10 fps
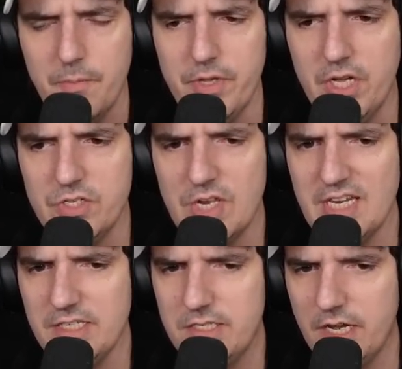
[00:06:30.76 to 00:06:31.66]
because
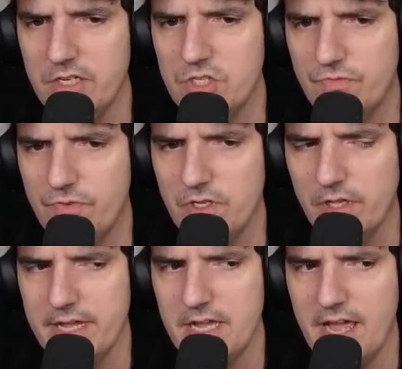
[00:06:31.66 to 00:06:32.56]
it does feel
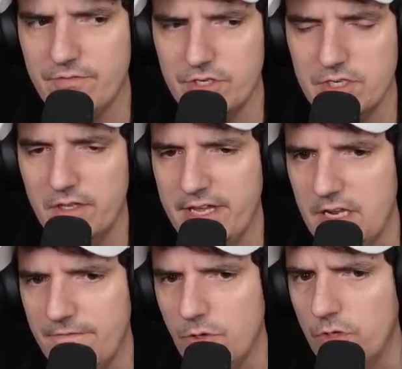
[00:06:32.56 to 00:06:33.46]
like
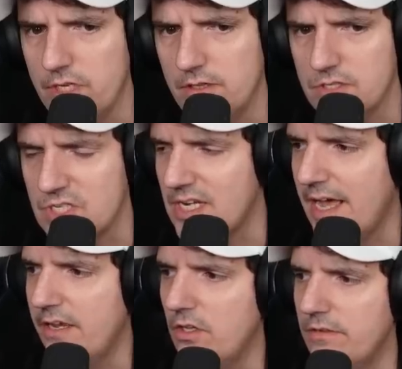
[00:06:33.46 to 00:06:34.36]
like if you look at the
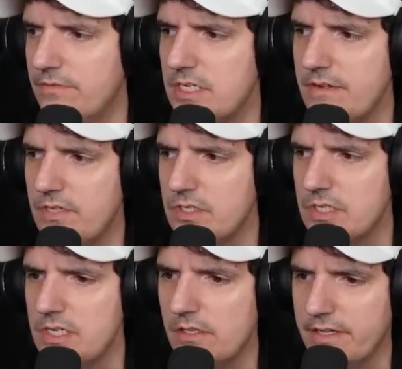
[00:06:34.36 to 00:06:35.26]
style of
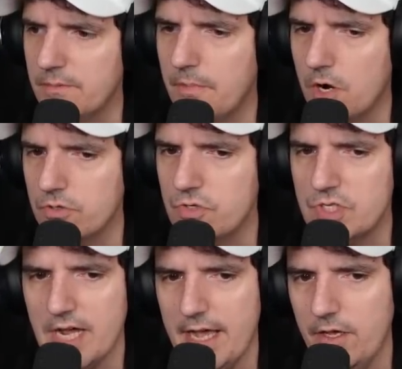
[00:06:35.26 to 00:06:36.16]
TVZ, like the Maru
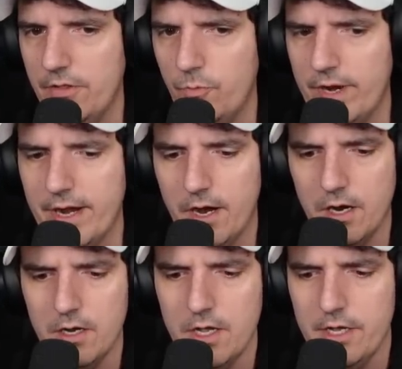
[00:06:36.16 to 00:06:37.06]
style,
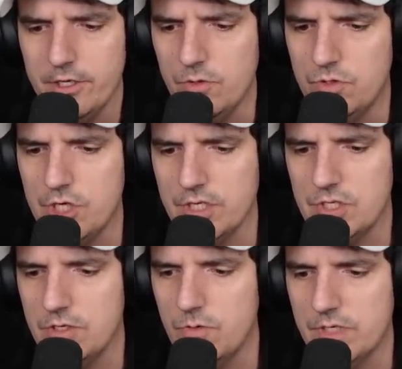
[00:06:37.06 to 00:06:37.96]
where
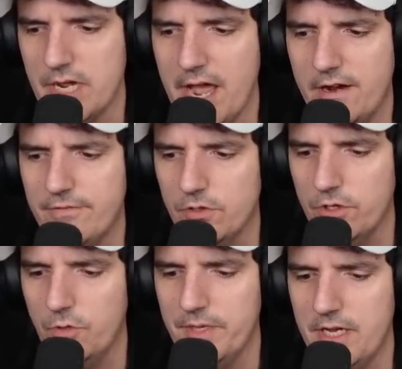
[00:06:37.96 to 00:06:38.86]
you attack for a
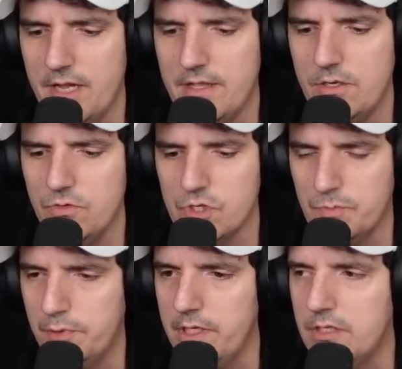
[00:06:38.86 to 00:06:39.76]
little bit and then you
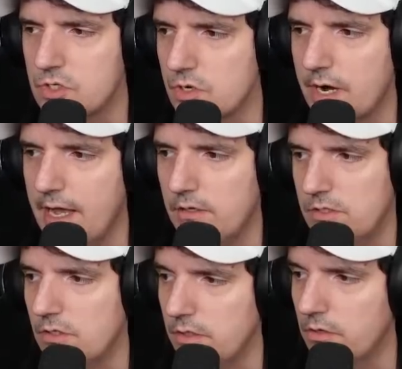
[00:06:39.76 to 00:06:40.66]
just bleed Zerg out
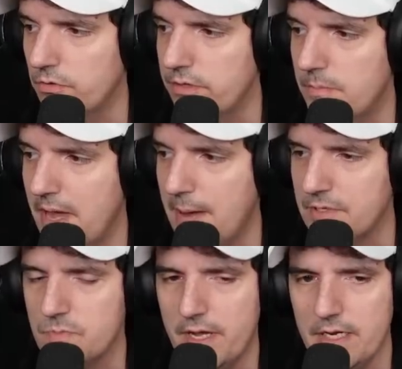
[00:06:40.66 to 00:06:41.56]
until literally the map
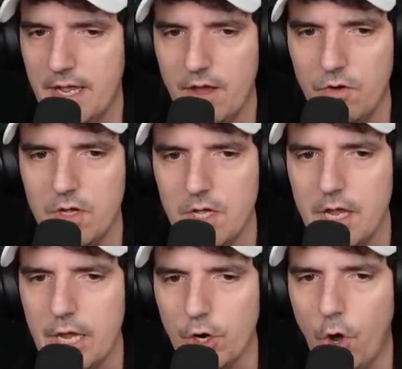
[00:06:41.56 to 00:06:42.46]
is mined out,
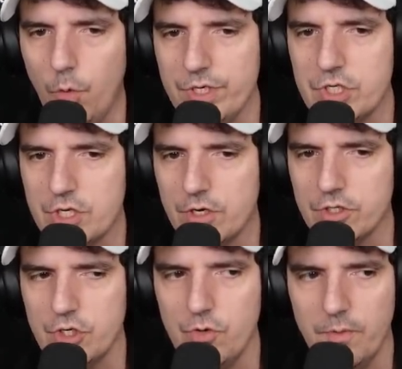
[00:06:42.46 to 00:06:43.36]
it always
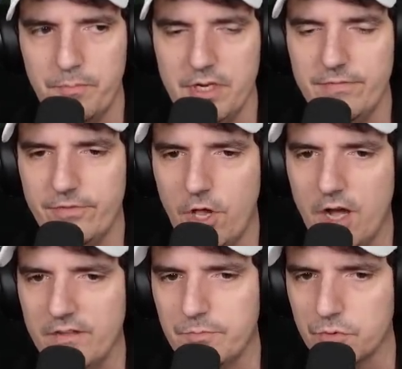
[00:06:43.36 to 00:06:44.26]
turns into a big
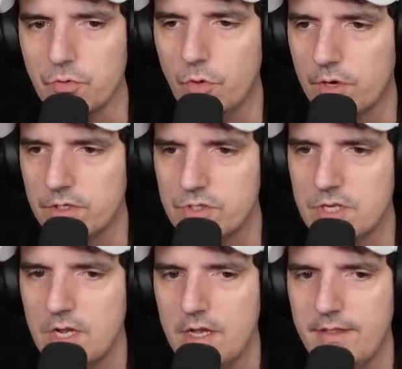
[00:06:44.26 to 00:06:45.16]
flock of
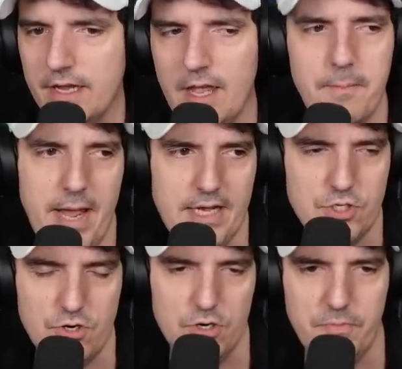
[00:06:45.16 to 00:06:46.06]
Broodlords that get
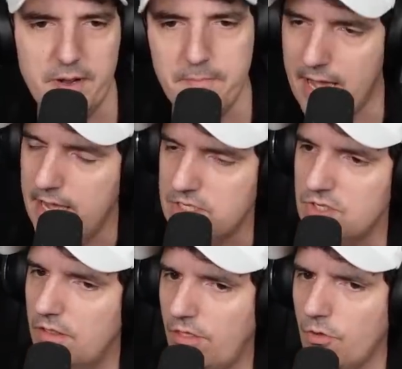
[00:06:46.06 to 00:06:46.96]
massacred by
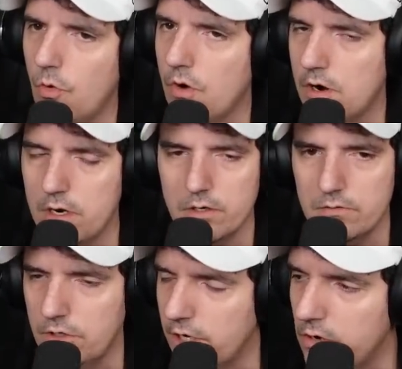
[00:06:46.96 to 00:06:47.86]
mass Thor
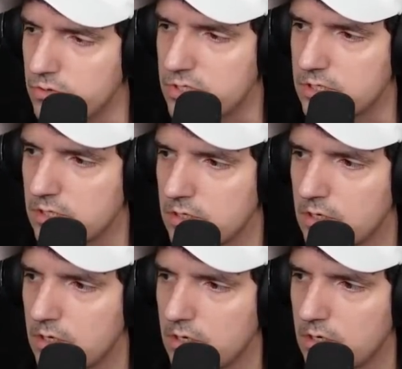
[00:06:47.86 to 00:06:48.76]
Ghost.
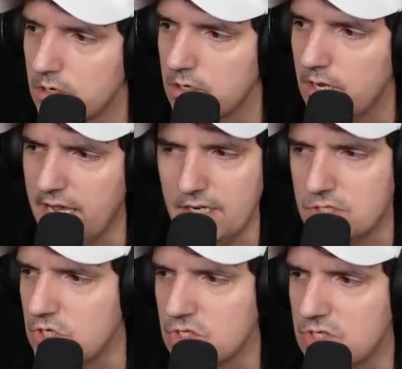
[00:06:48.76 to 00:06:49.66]
And
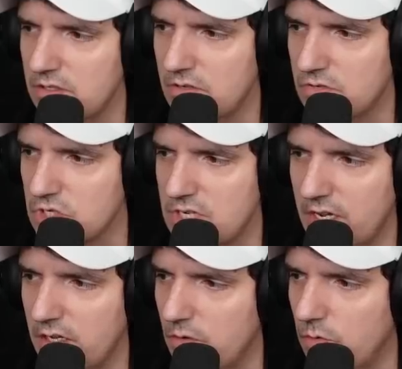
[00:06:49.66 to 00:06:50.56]
it's just, you're just
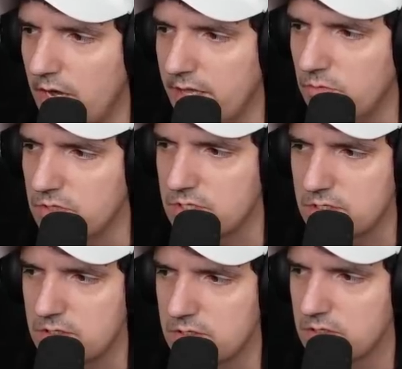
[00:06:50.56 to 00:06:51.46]
kind of like, wow, that
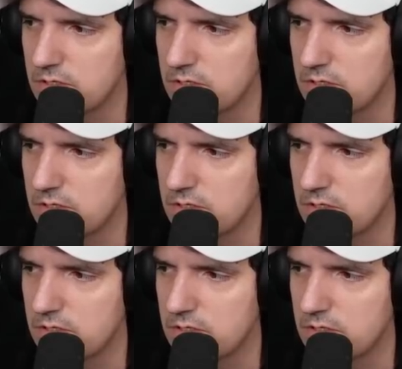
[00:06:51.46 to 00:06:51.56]
was